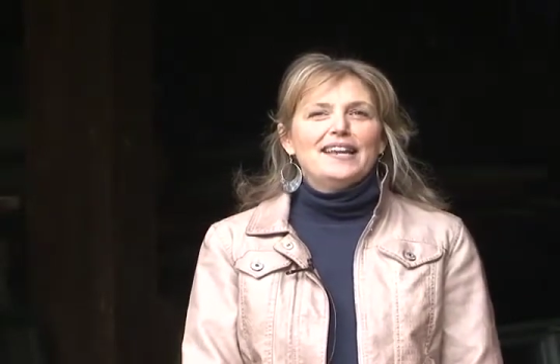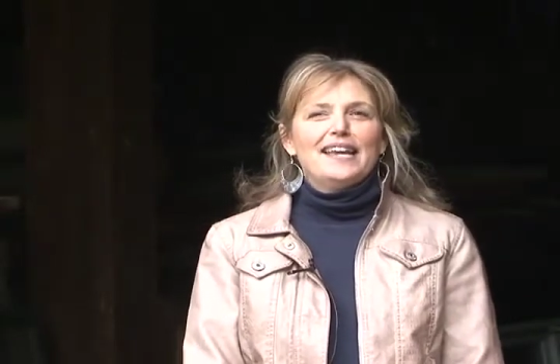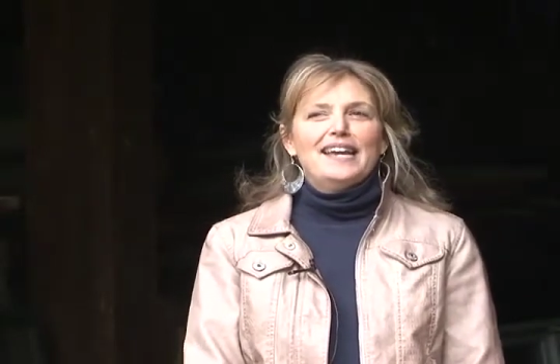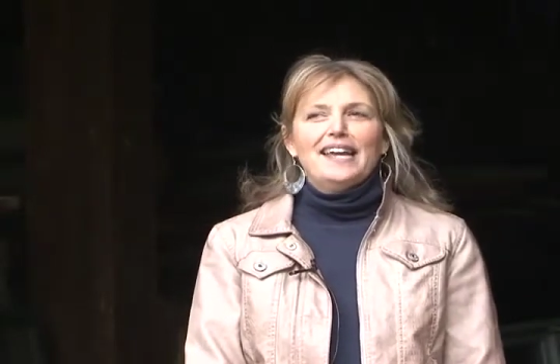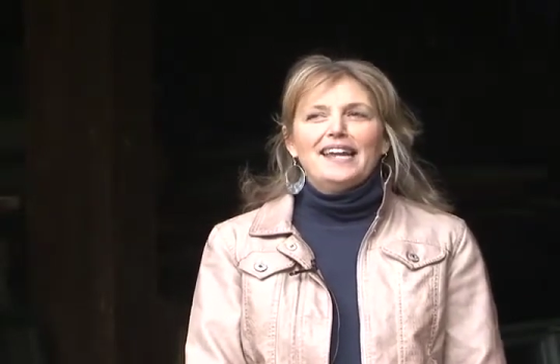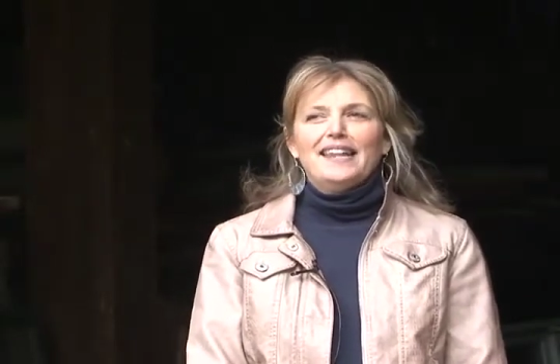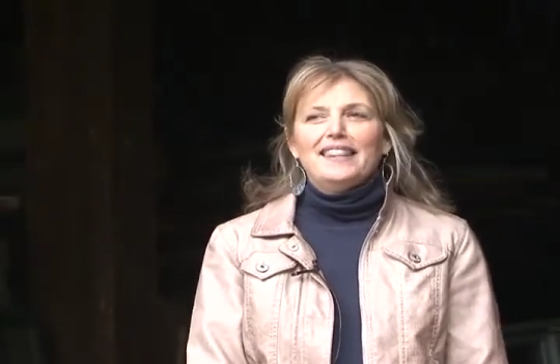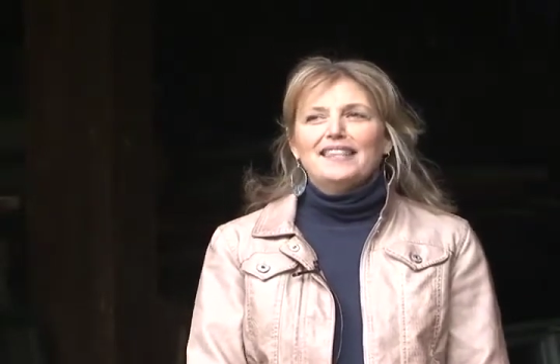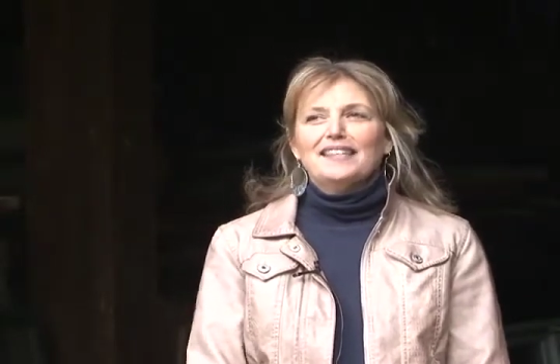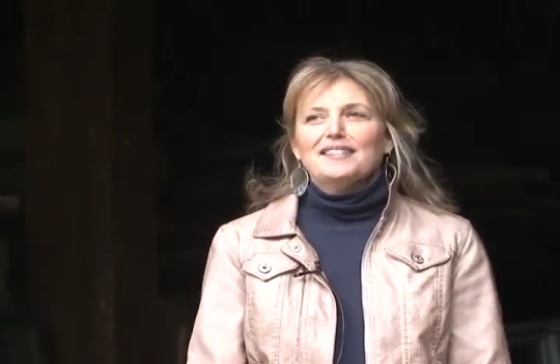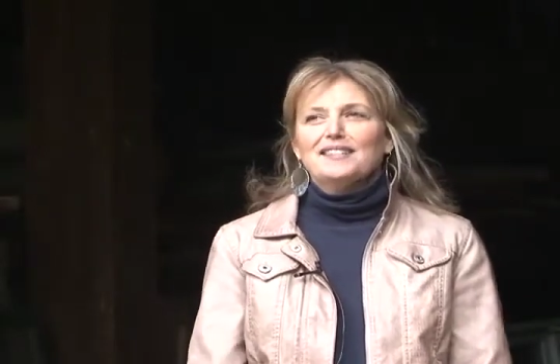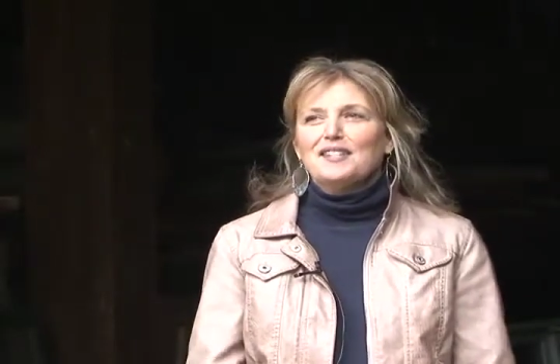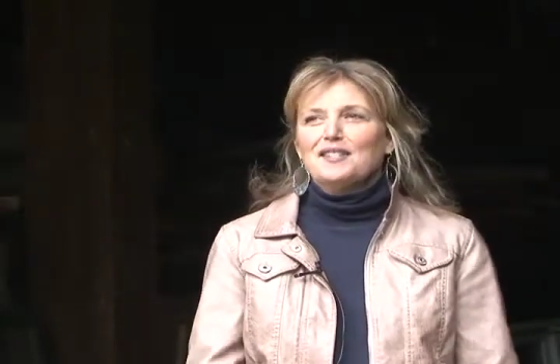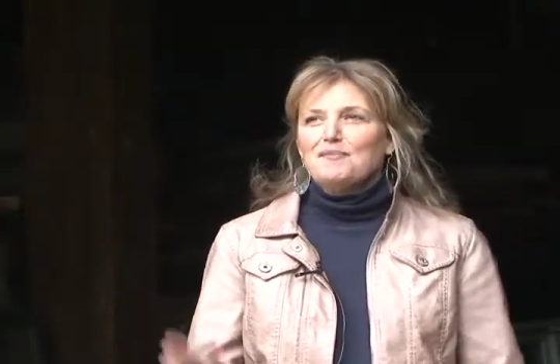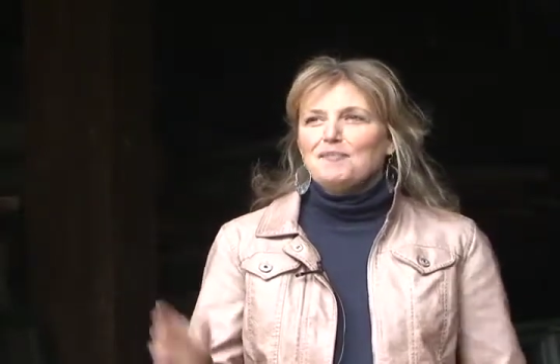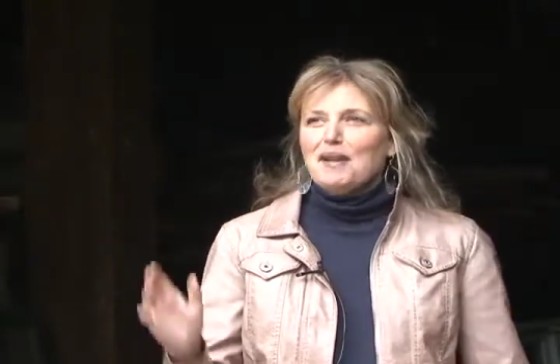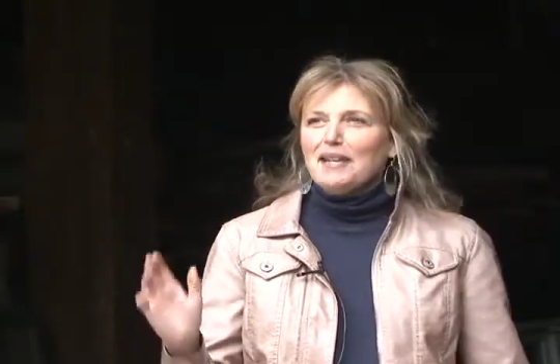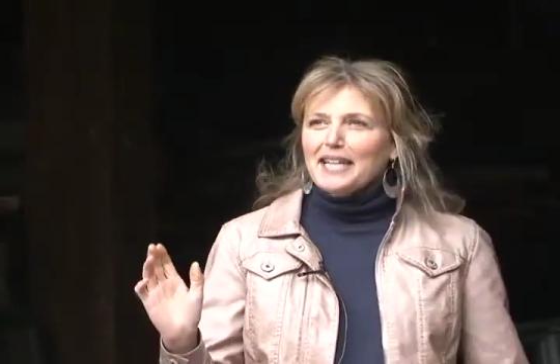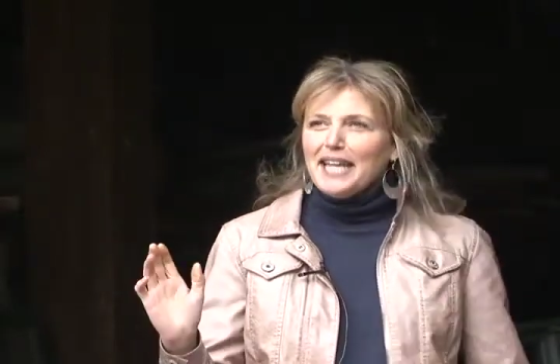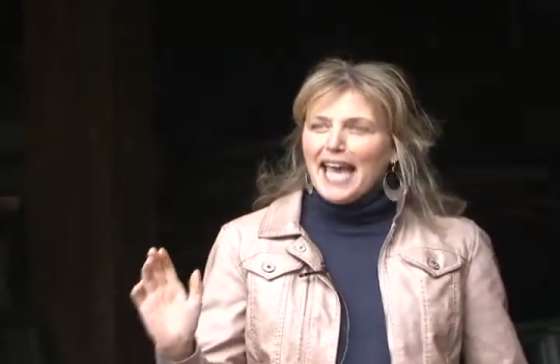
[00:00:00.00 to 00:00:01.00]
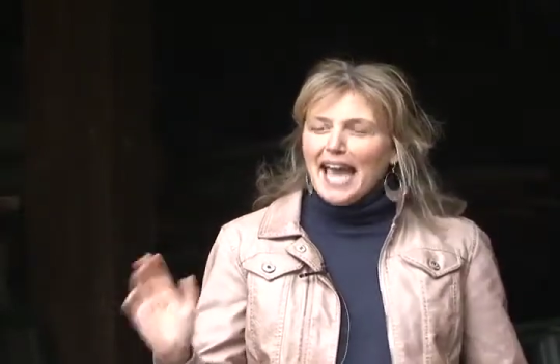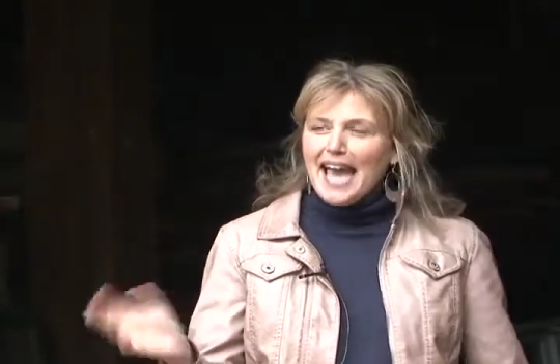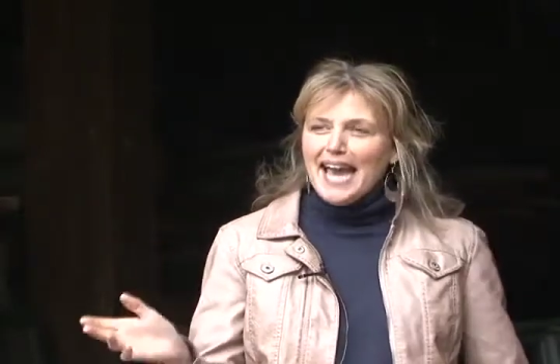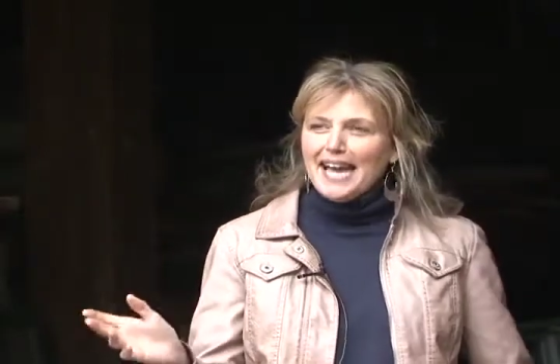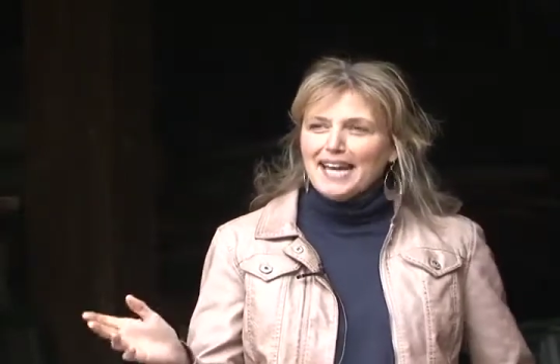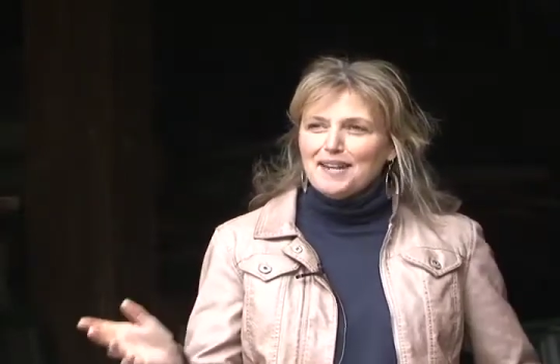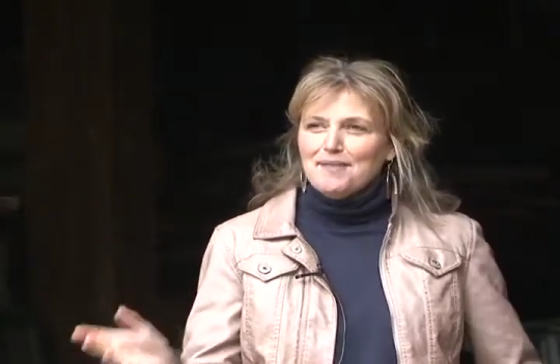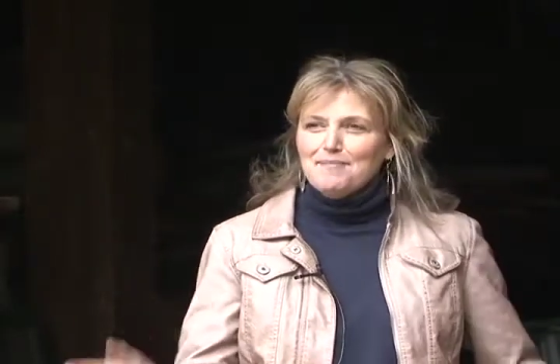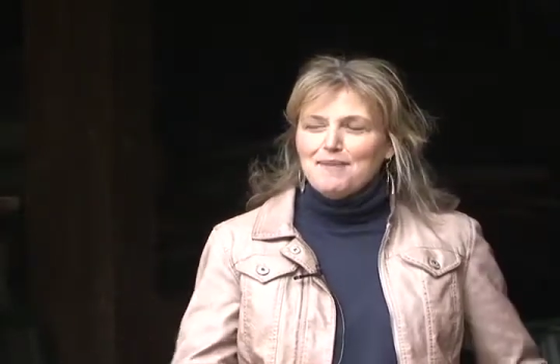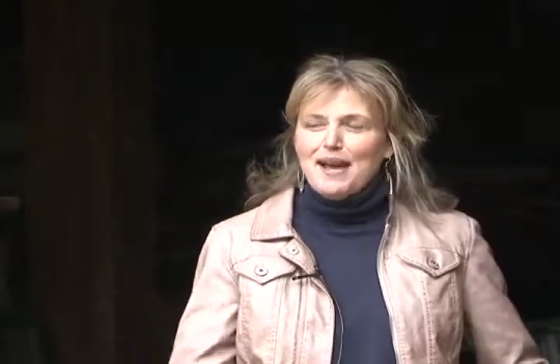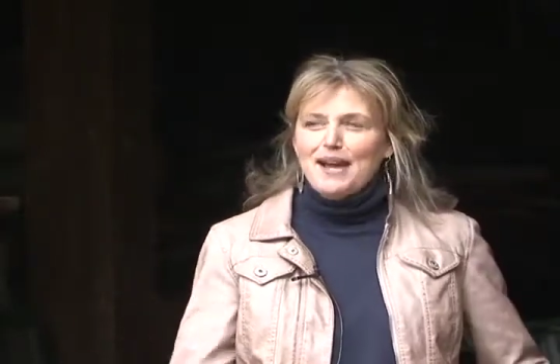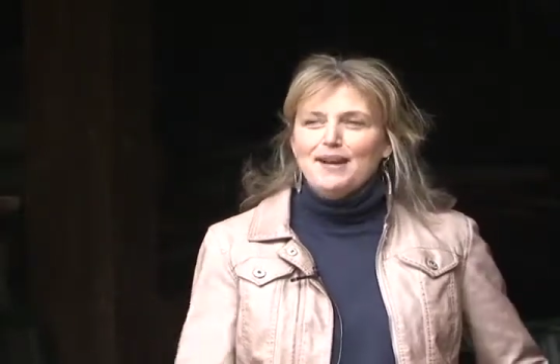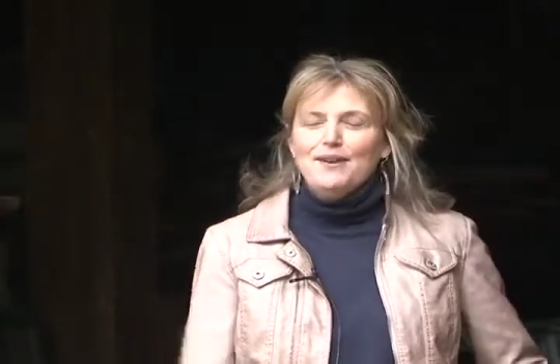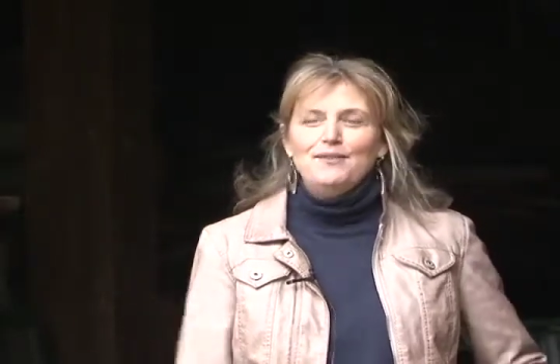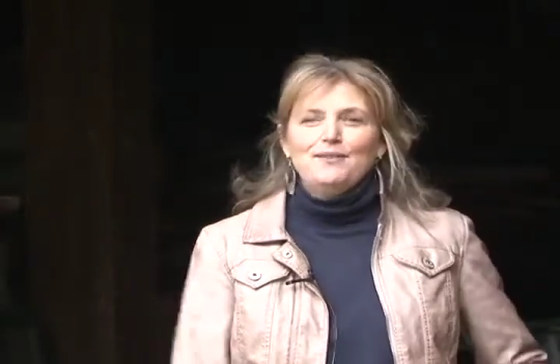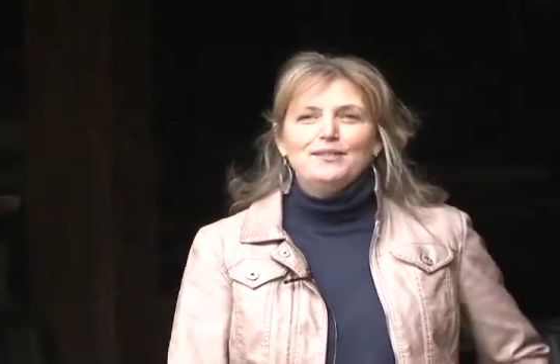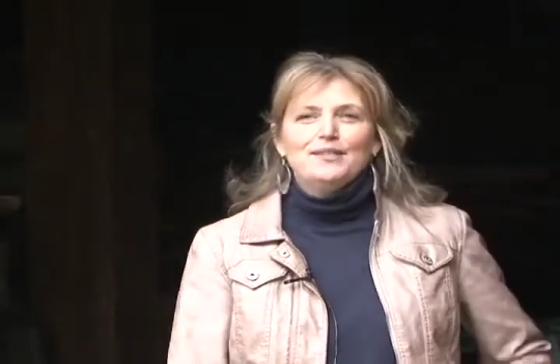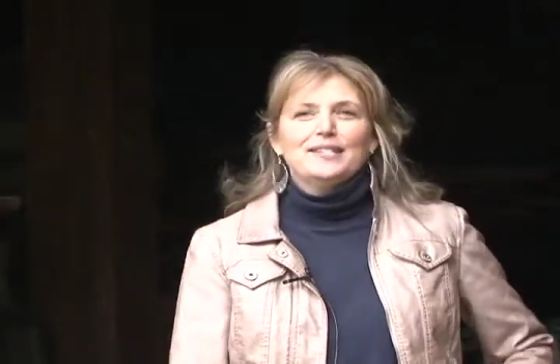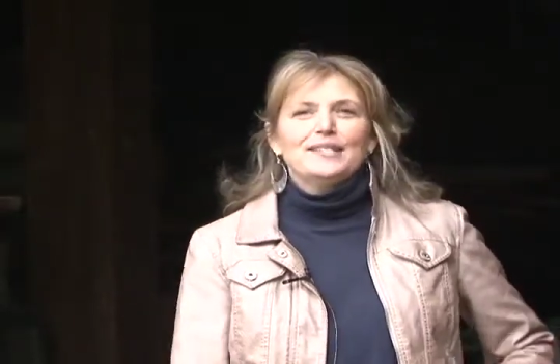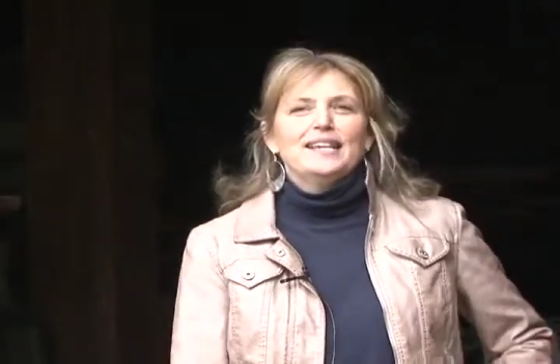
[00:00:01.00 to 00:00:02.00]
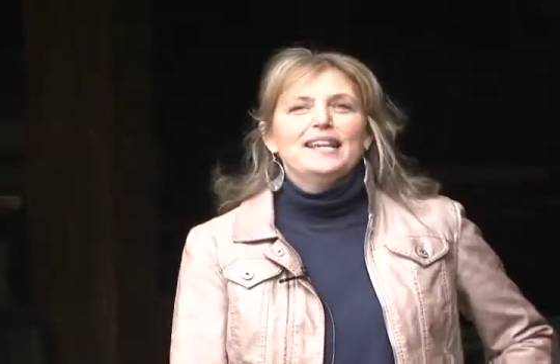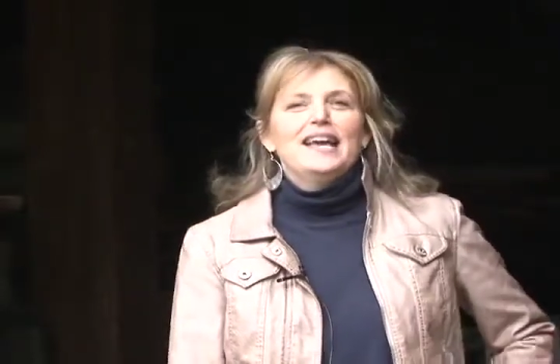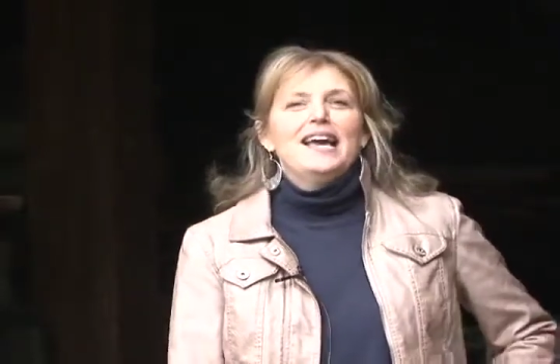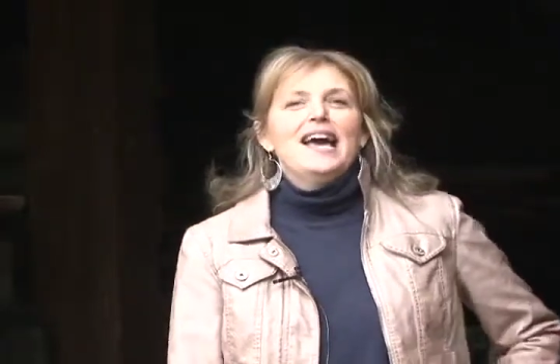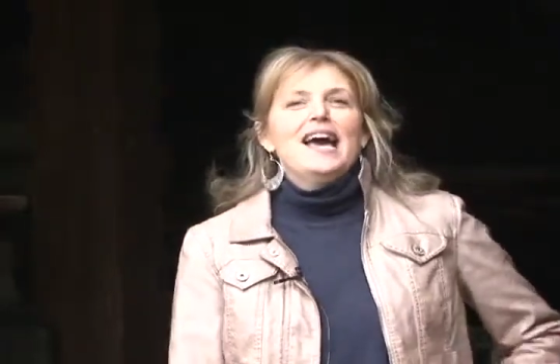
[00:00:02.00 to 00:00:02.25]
and this is my catamount.